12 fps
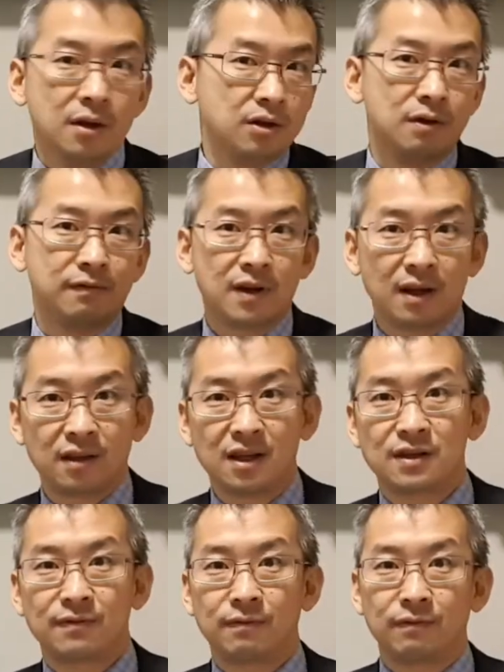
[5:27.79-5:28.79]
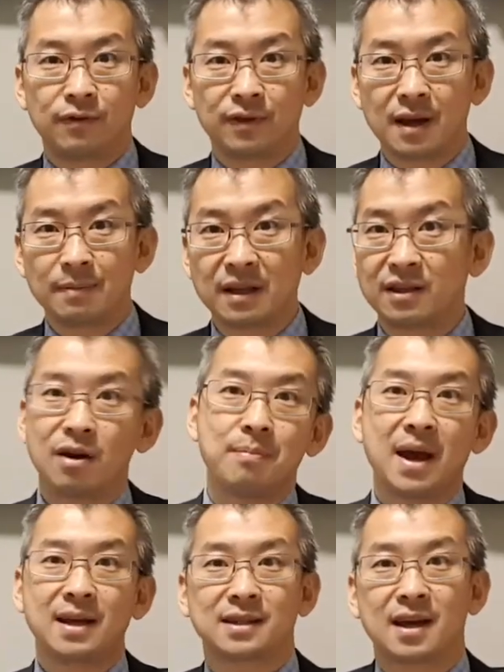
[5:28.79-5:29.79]
You've done things for them that
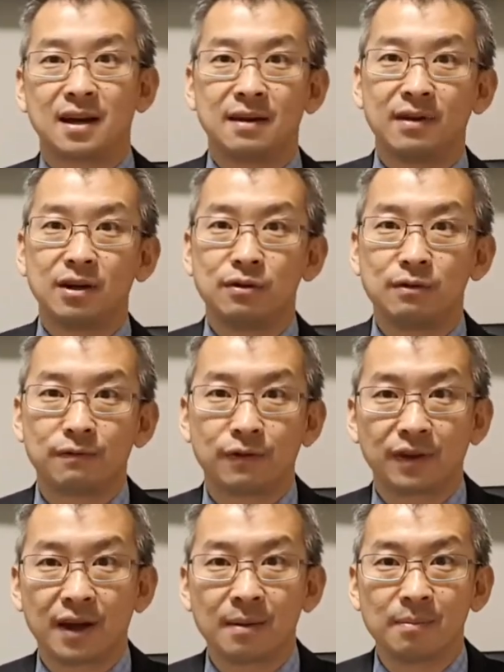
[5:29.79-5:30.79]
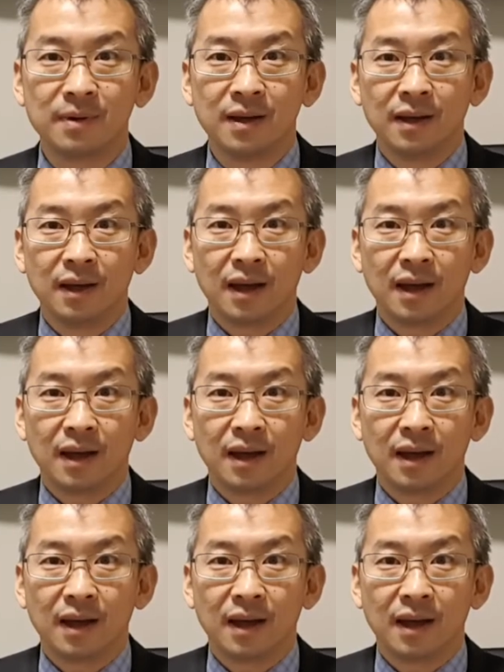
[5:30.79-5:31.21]
their banks can't even do for them.